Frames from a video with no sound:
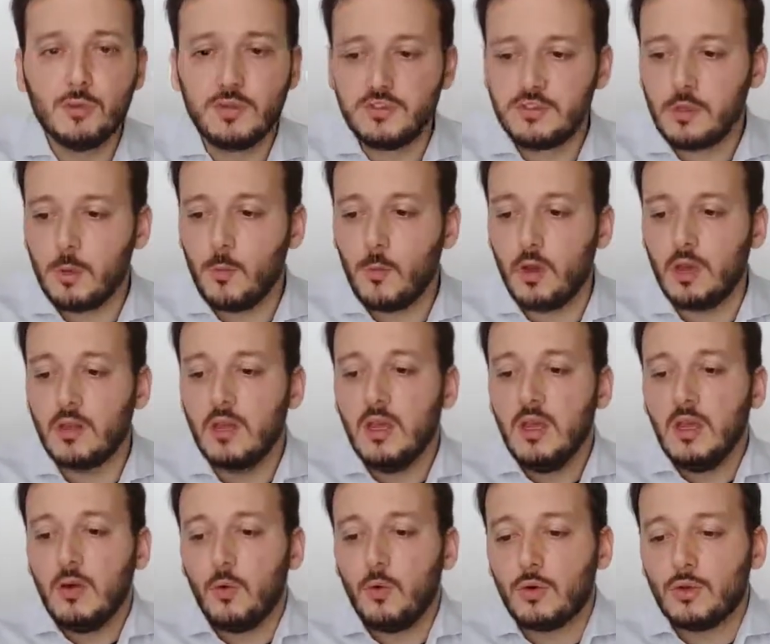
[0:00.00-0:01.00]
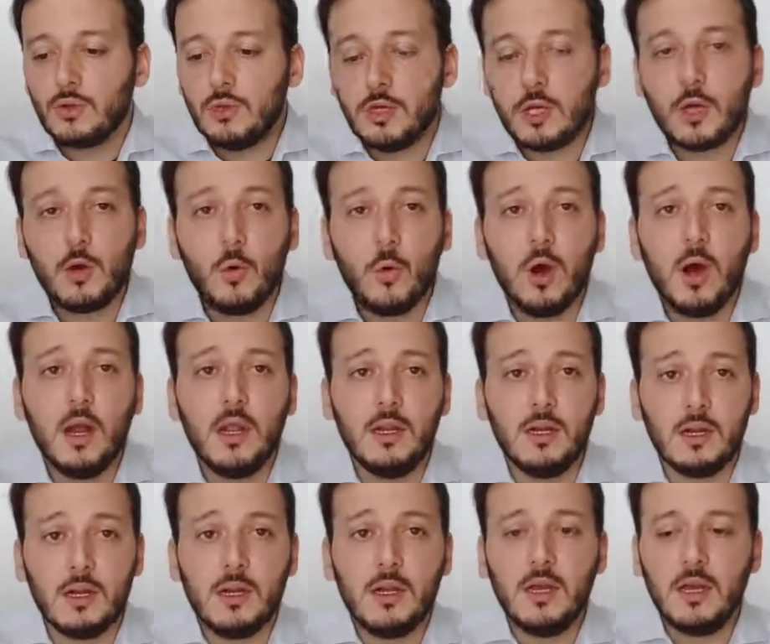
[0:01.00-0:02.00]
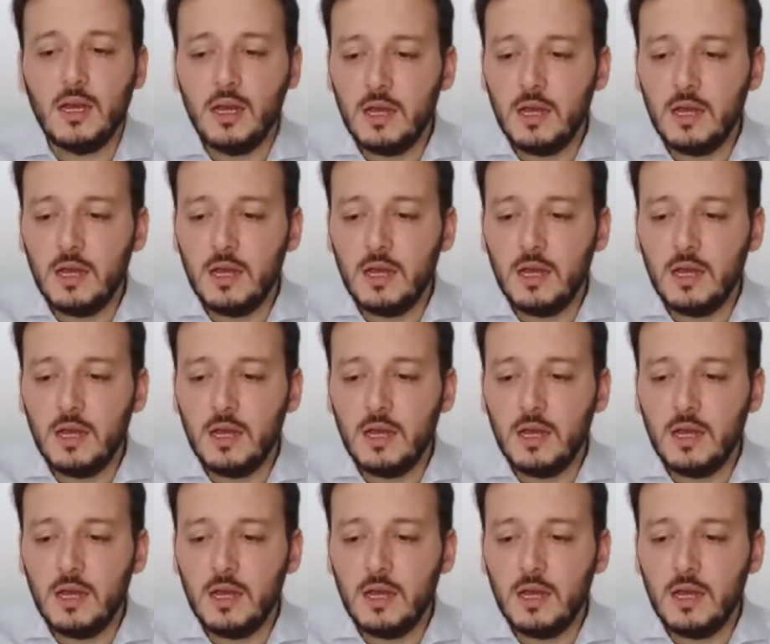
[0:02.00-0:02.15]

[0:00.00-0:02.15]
with someone or to acquire